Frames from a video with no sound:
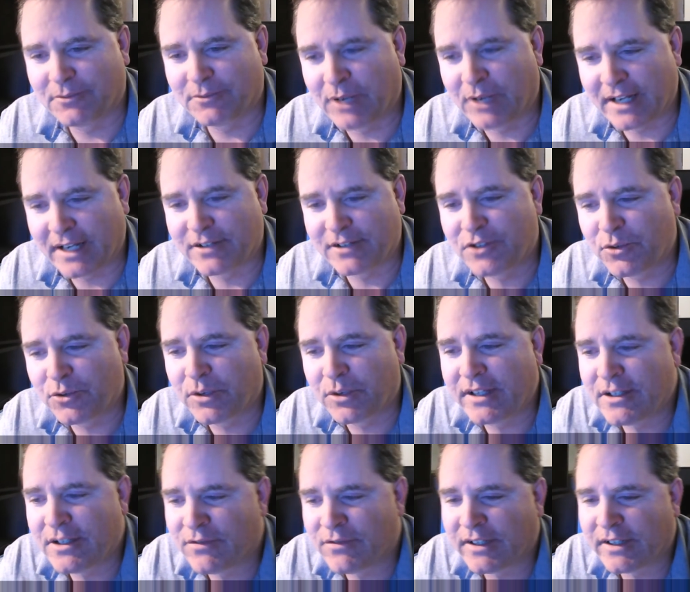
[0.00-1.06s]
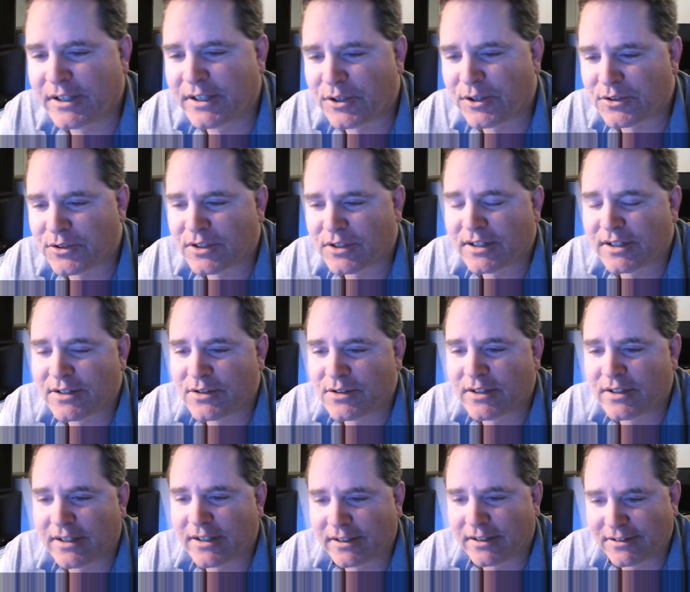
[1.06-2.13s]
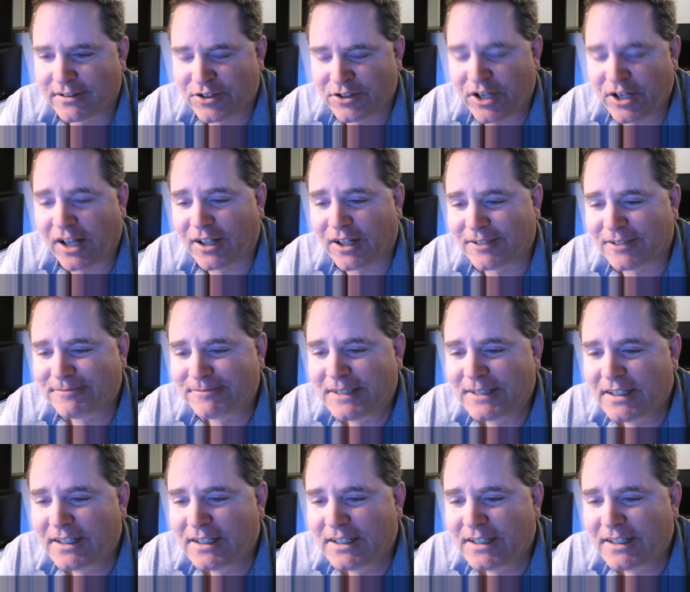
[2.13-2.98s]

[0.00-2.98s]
when I do with these videos because the shell